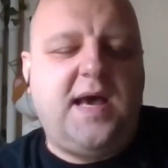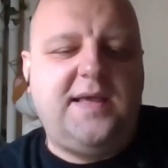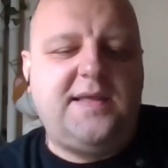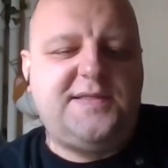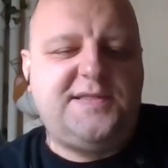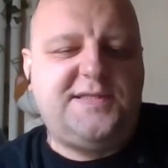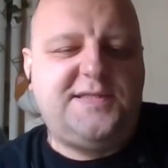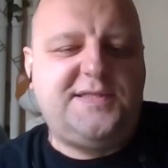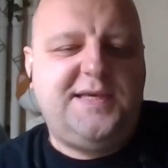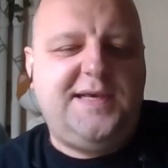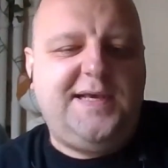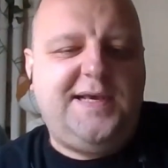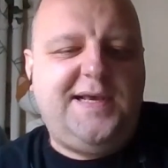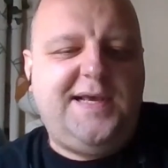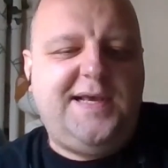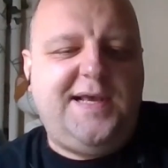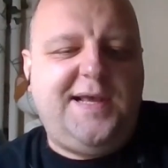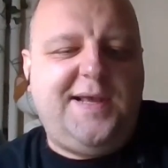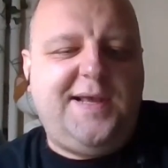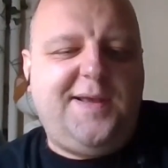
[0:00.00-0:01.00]
And
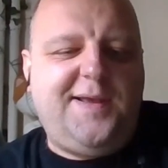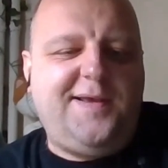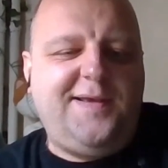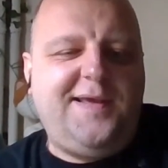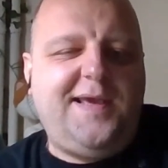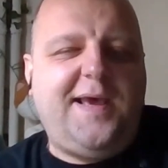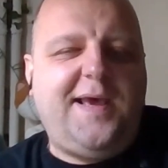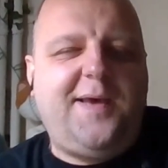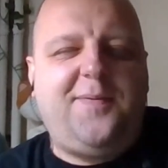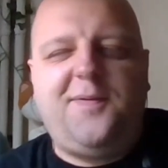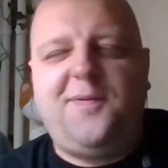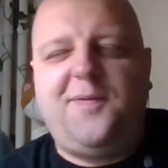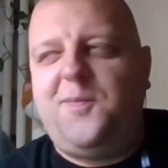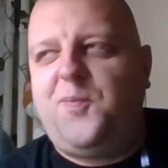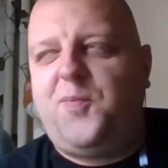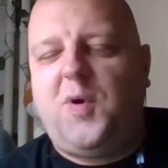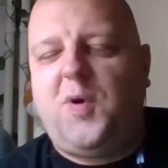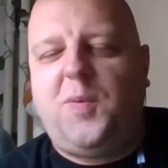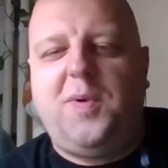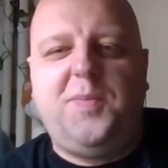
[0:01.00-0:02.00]
yeah,
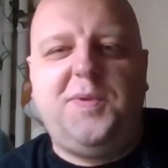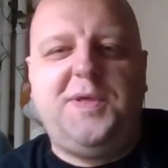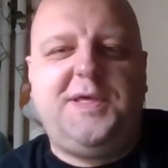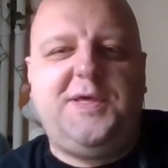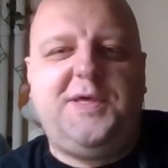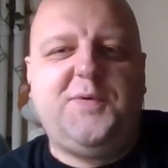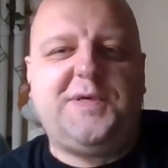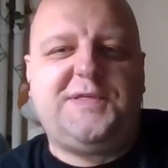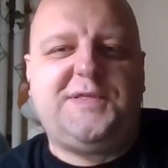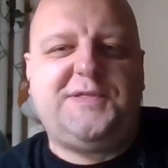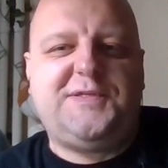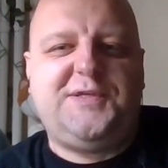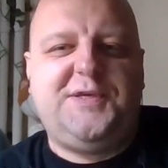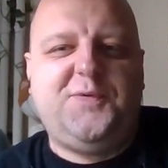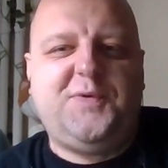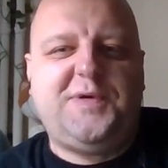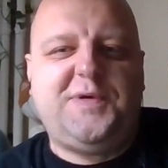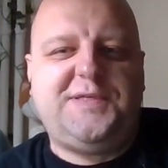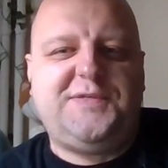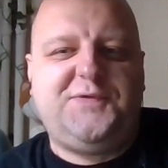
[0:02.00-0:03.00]
probably he was
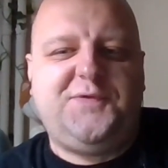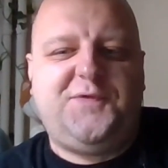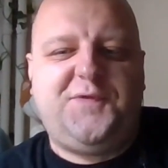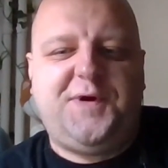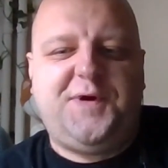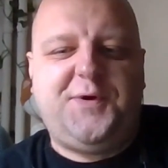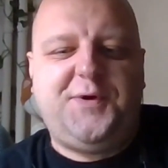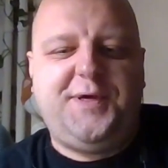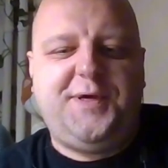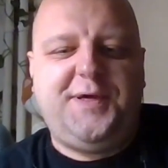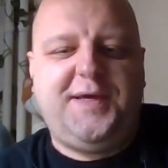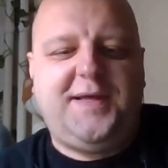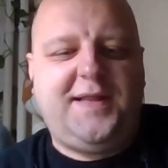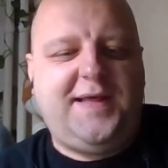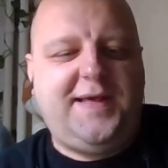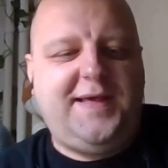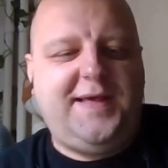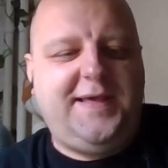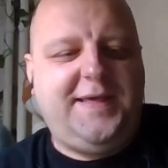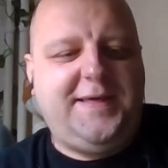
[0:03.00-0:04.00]
very
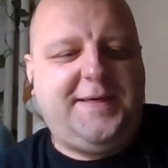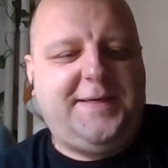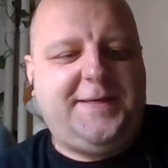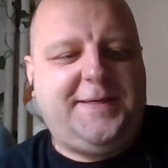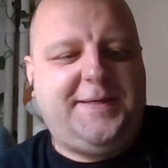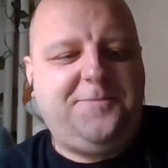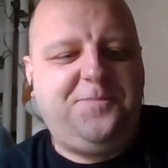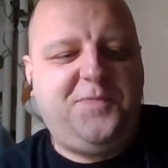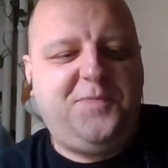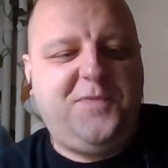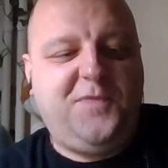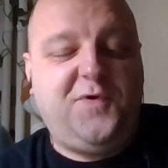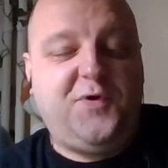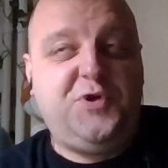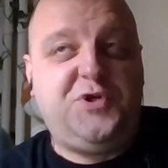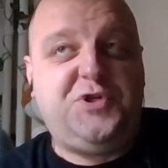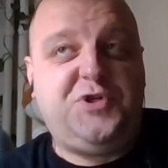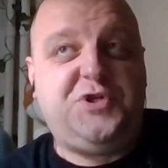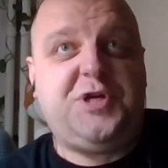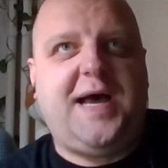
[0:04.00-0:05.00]

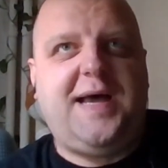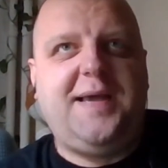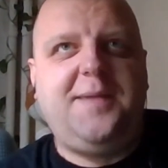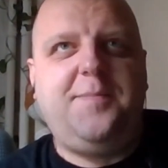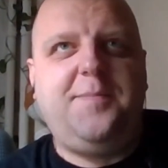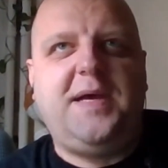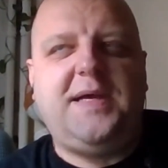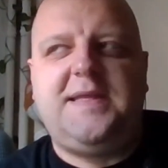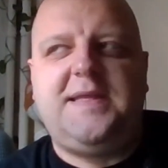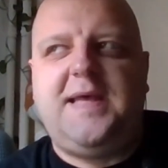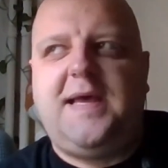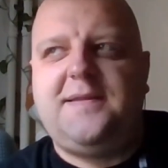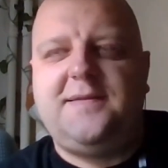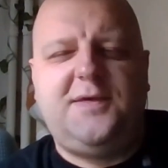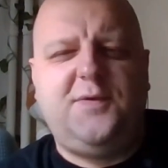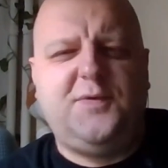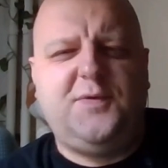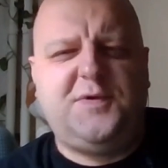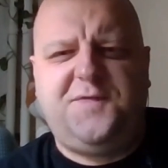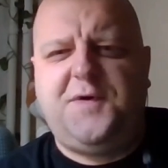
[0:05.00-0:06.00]
shy back then.
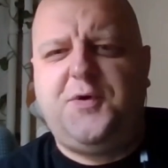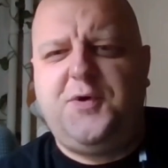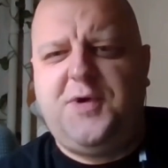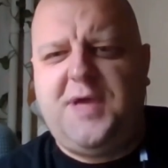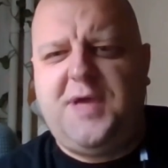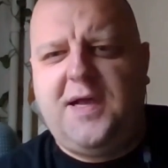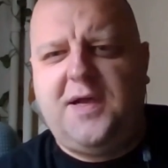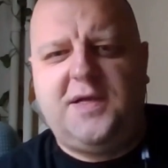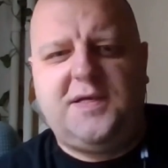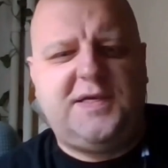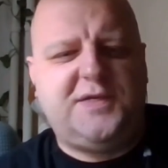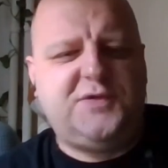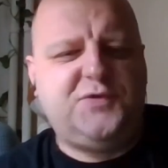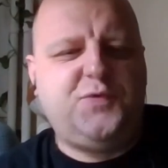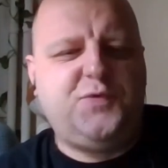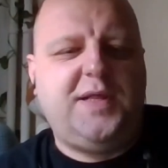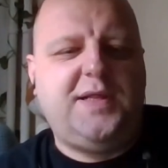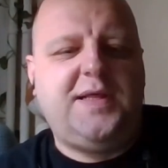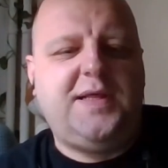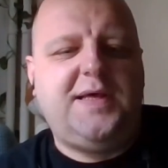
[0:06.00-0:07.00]
He was very young as
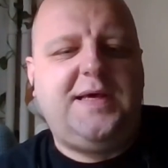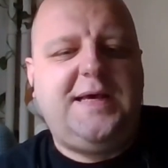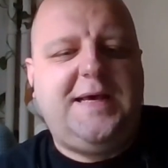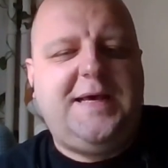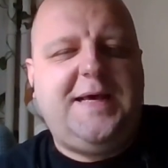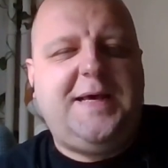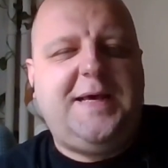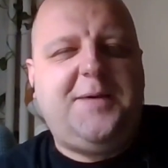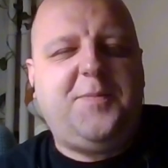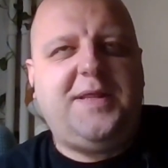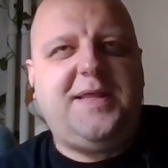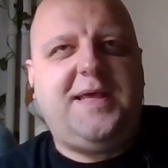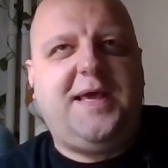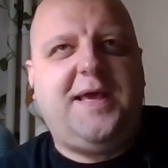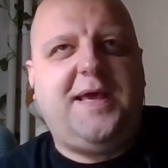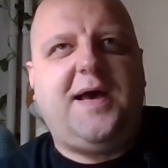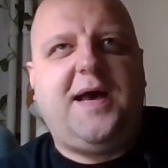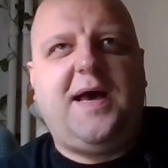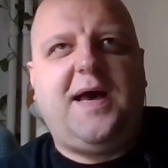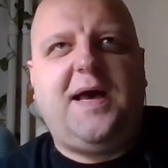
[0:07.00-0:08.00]
well. But
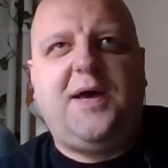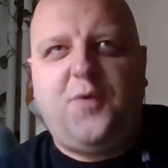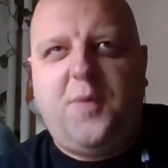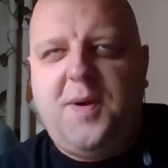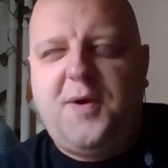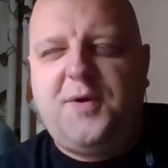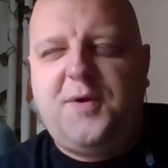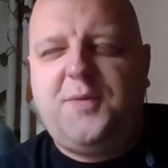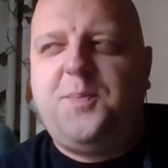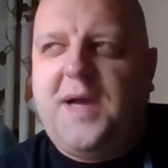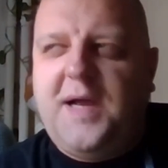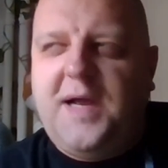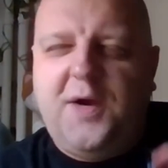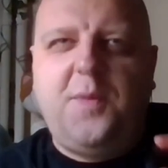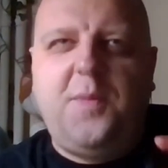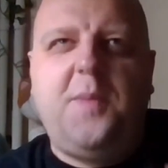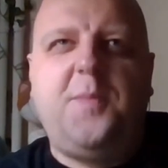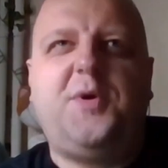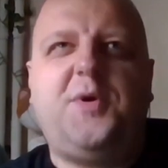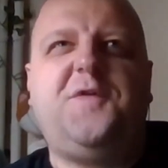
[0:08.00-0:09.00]
yeah, I
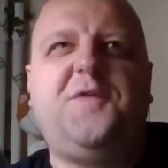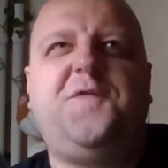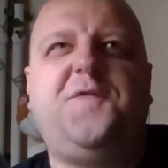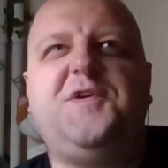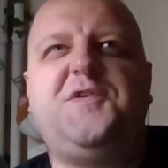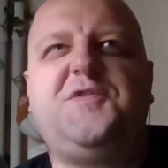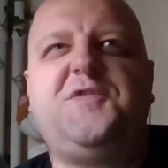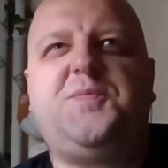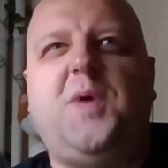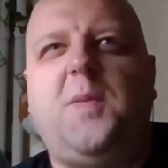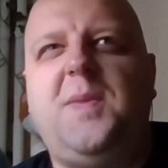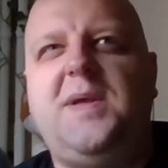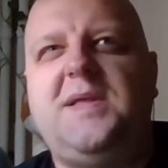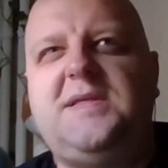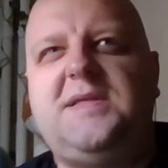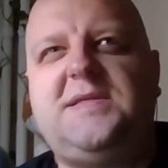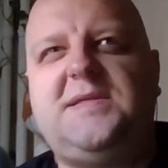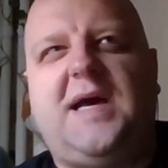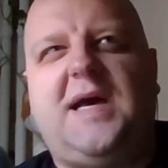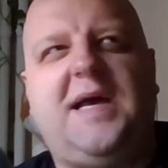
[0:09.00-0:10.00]
remember the first
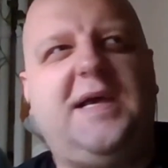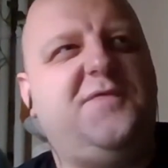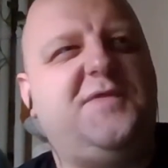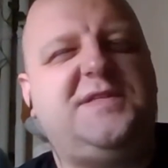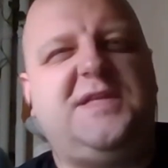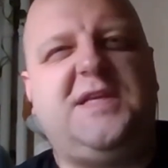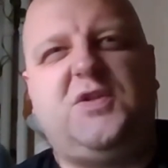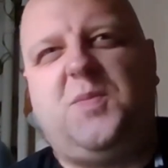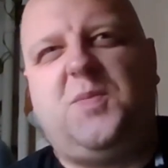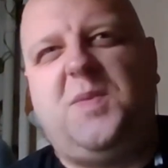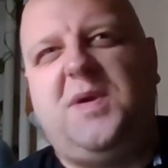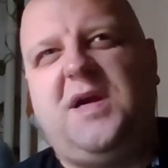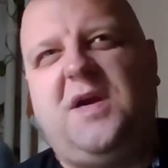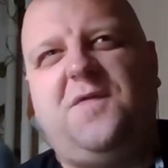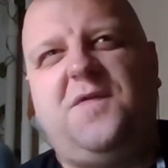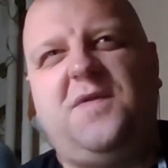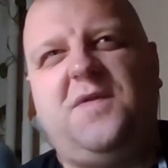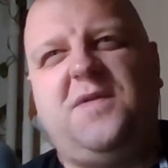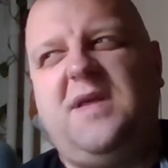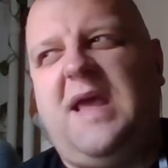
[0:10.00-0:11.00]
moments. I even said to my
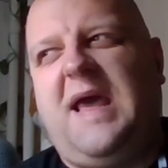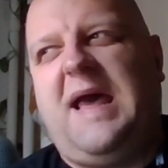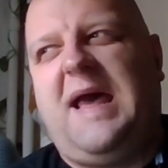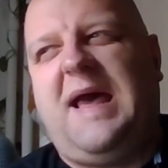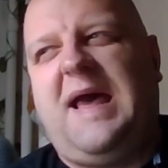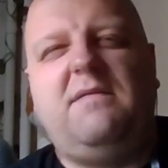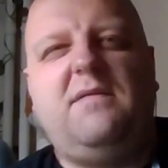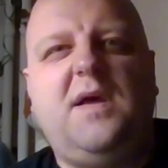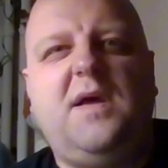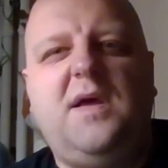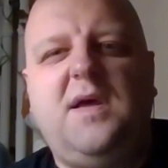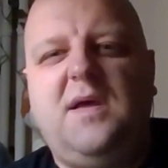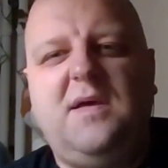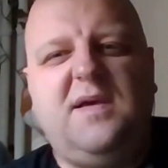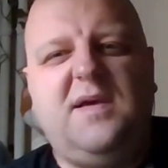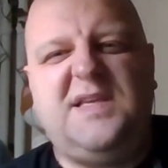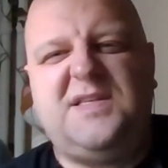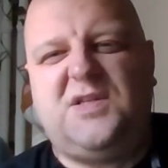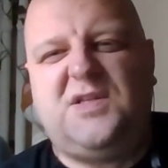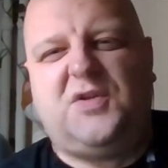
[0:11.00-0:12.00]
girlfriend, yeah,
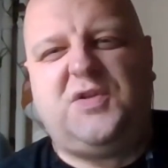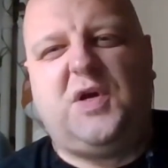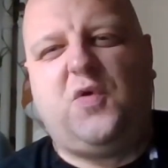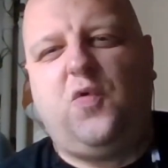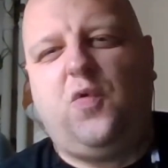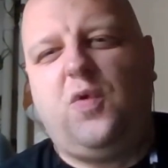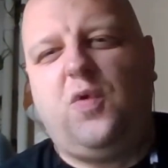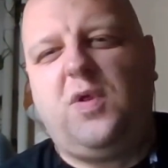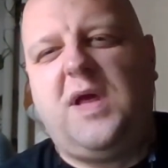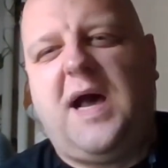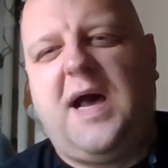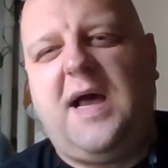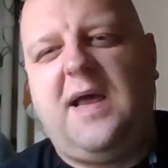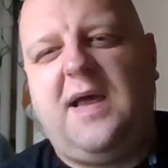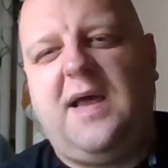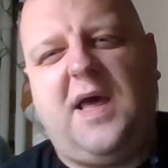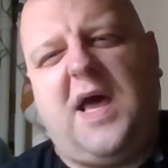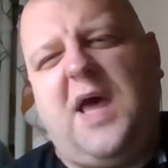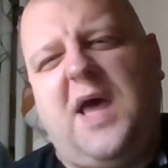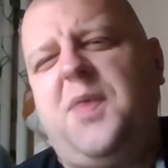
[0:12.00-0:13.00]
he's not a cool
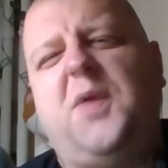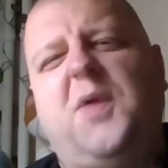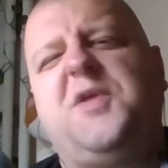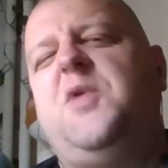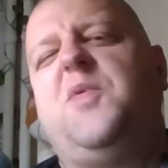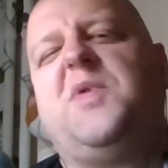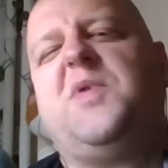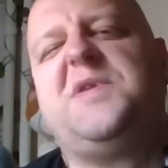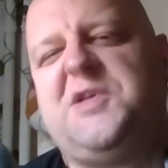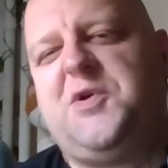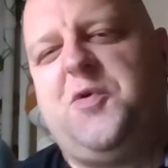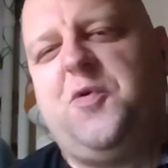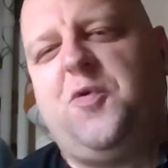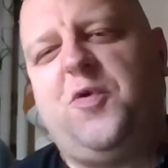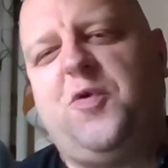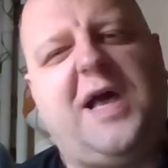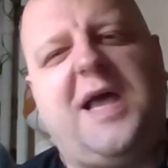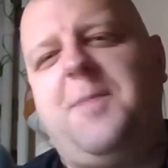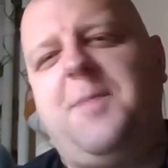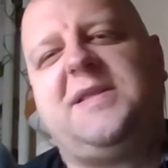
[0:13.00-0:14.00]
guy. I thought he was a cool
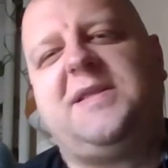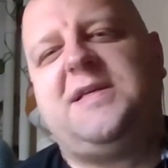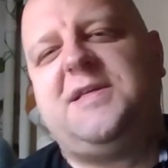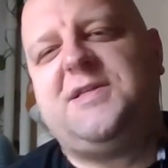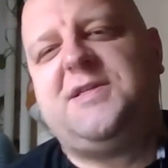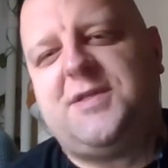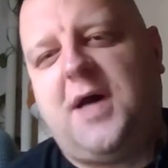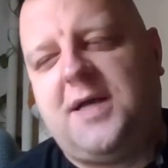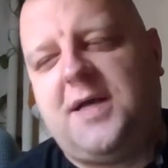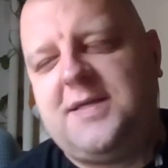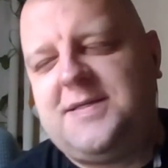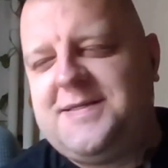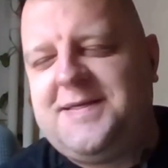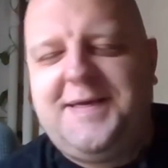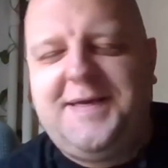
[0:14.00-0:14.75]
guy, but he's not.